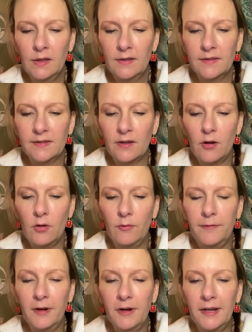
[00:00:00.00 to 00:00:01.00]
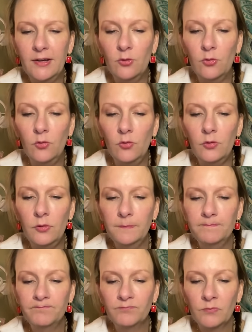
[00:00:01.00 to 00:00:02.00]
So very cool.
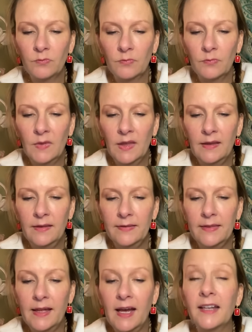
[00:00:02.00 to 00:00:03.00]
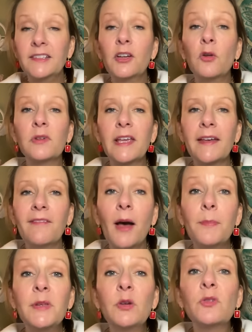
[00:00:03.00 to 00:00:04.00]
The Don't Give
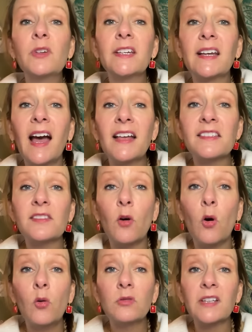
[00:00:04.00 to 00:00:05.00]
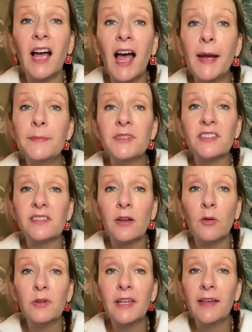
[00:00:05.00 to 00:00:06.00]
Up, you can cuss the whole time, just
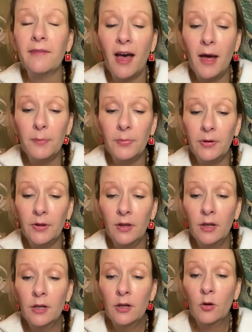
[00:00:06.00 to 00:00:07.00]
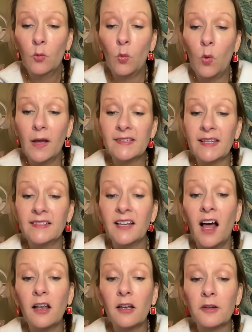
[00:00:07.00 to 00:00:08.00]
don't give up, was
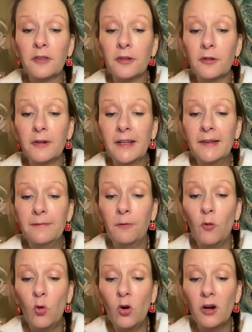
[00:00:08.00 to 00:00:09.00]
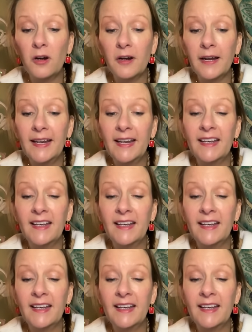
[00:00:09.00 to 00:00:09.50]
$1.34 and it